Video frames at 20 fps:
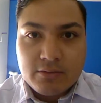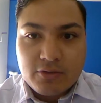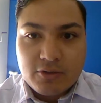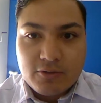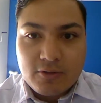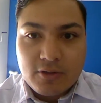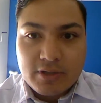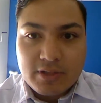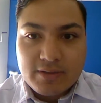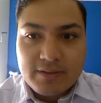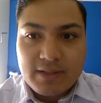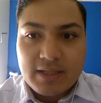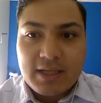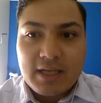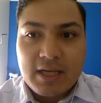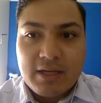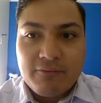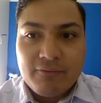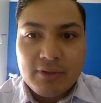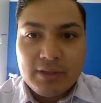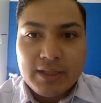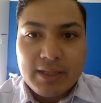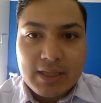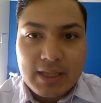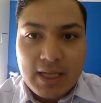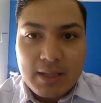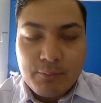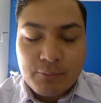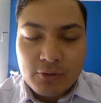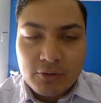strikers that can really
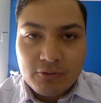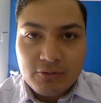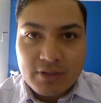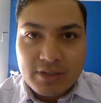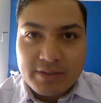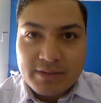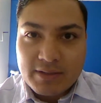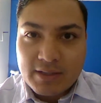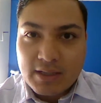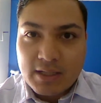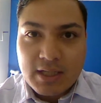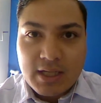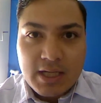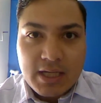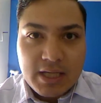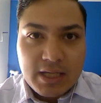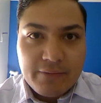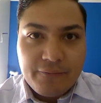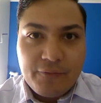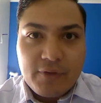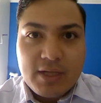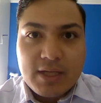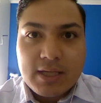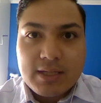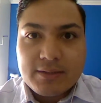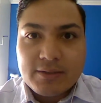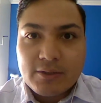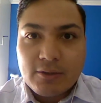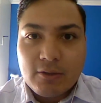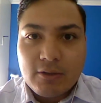keep progressing. If he
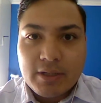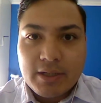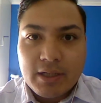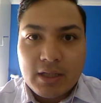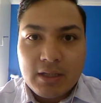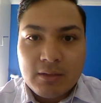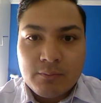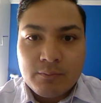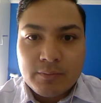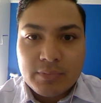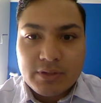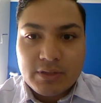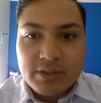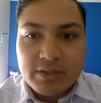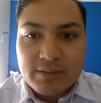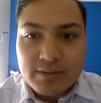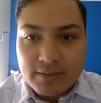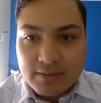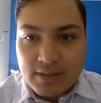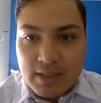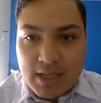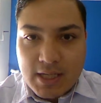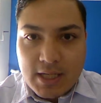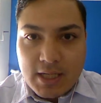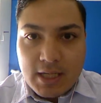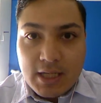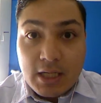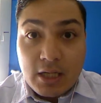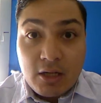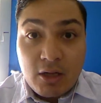gets high numbers,
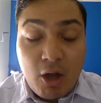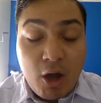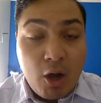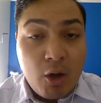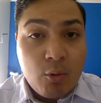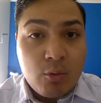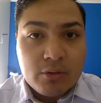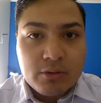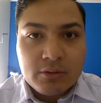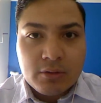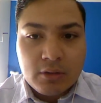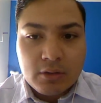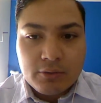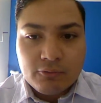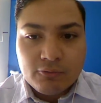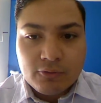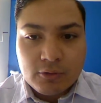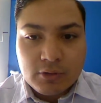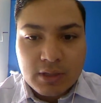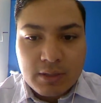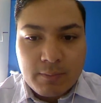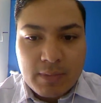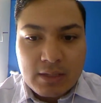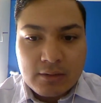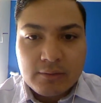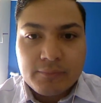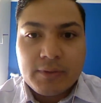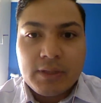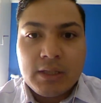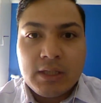I would not rule him out
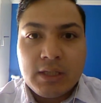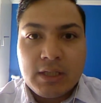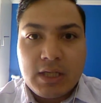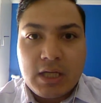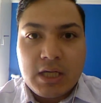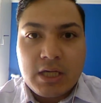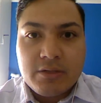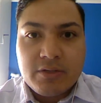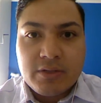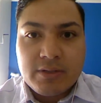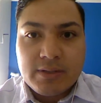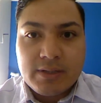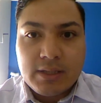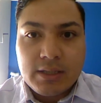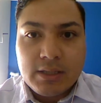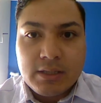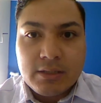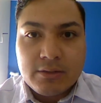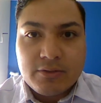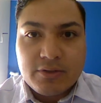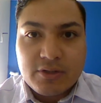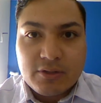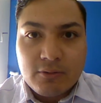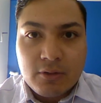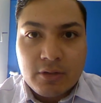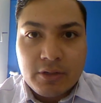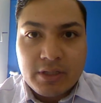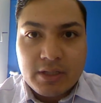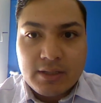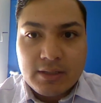of the Argentinian
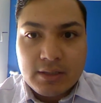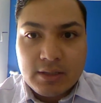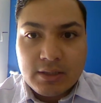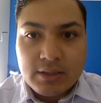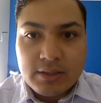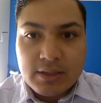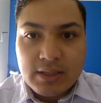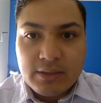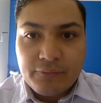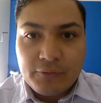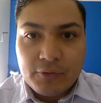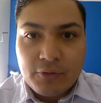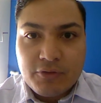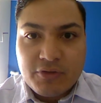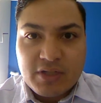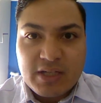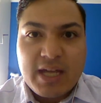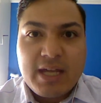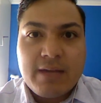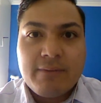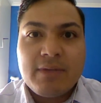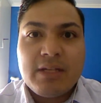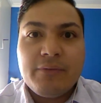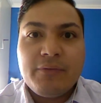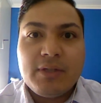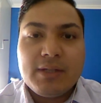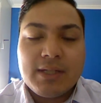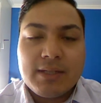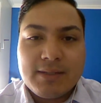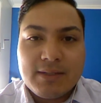squad in the near future, even if he
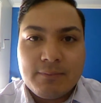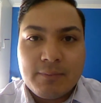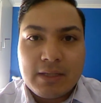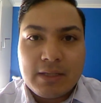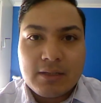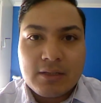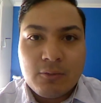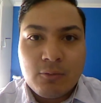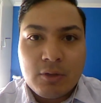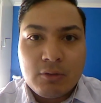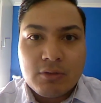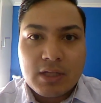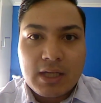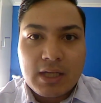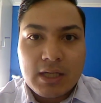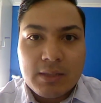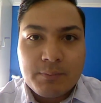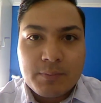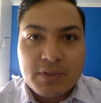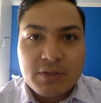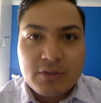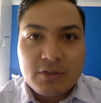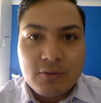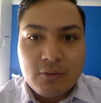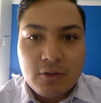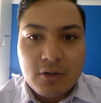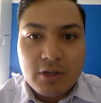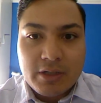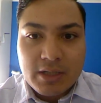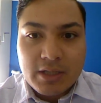doesn't make the World Cup
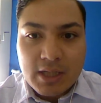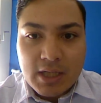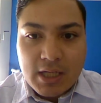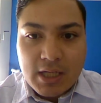squad.